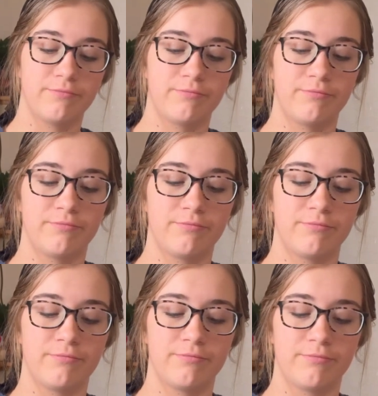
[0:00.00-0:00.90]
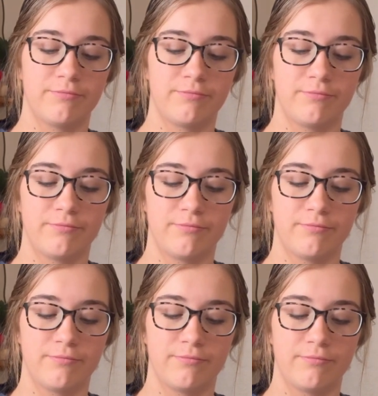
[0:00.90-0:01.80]

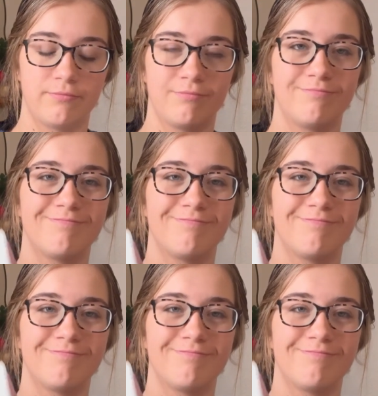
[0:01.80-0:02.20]
Nobody speaks.